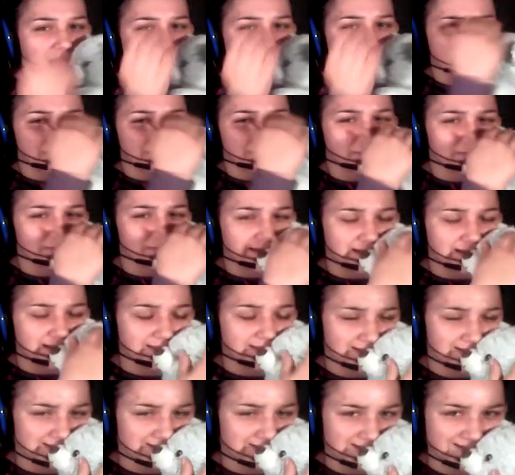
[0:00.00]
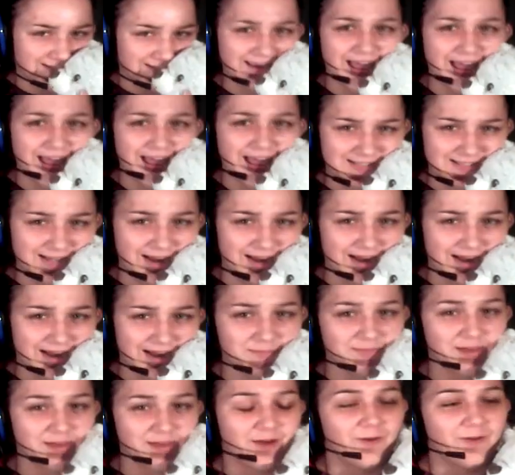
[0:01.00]
I will need this next
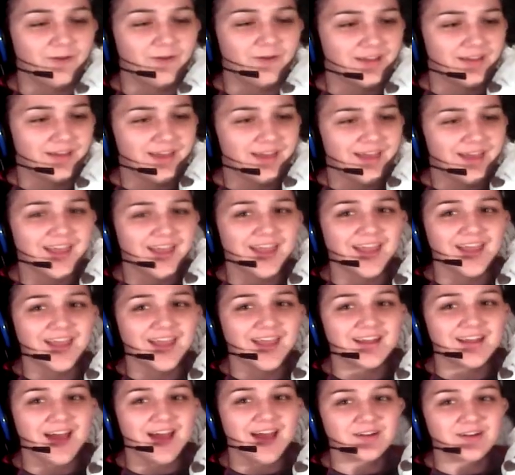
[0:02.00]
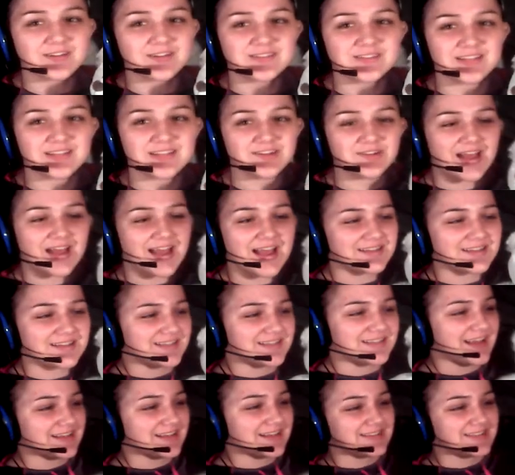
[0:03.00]
time, though. And I'll see you
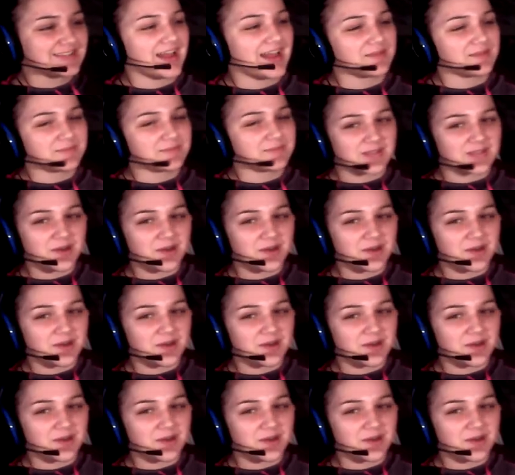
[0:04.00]
guys next time,